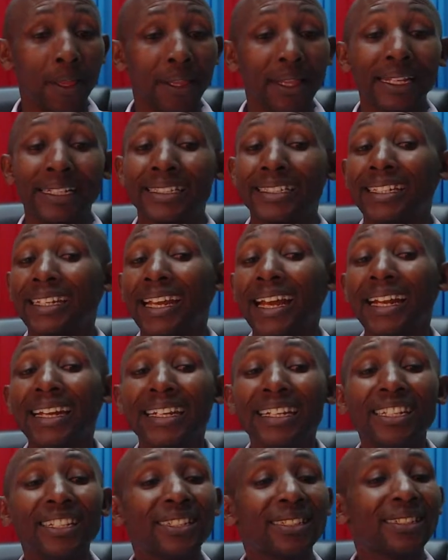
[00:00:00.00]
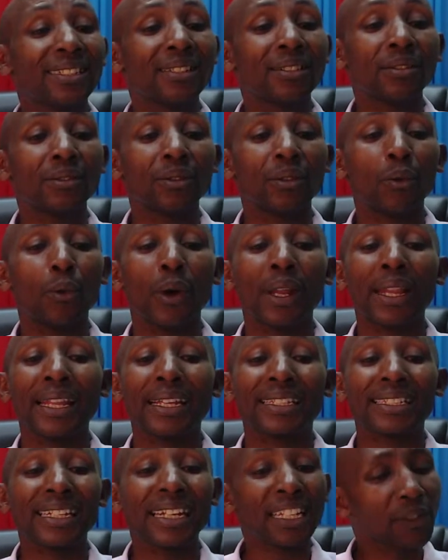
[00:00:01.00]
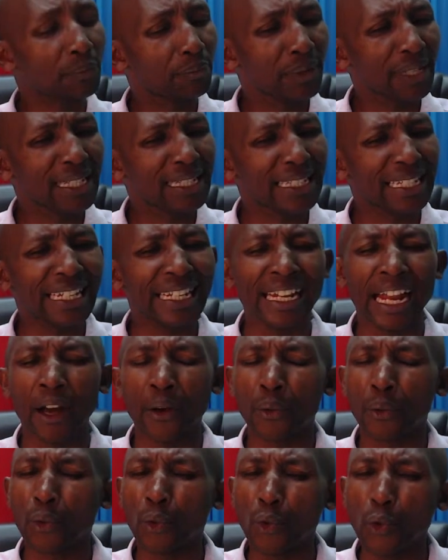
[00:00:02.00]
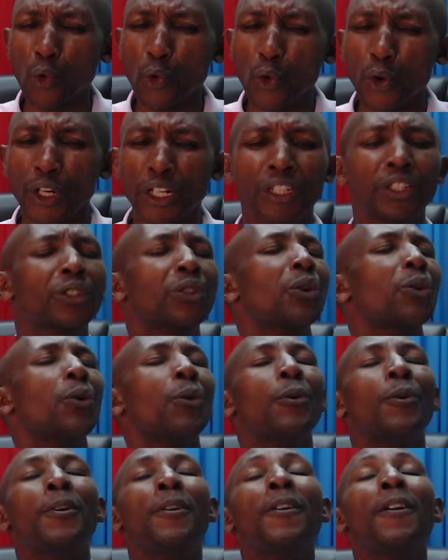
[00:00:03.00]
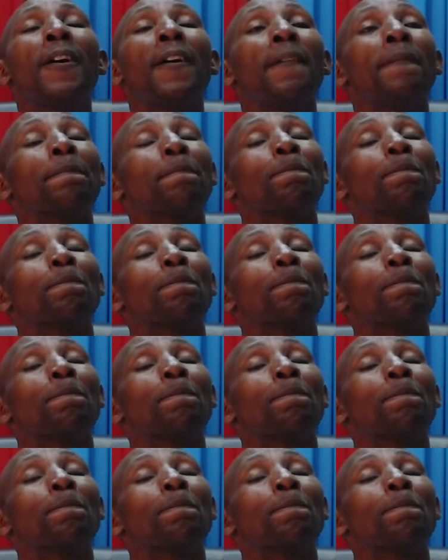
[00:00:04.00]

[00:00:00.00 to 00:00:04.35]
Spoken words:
The chair needs, when the chair speaks in a rude tone,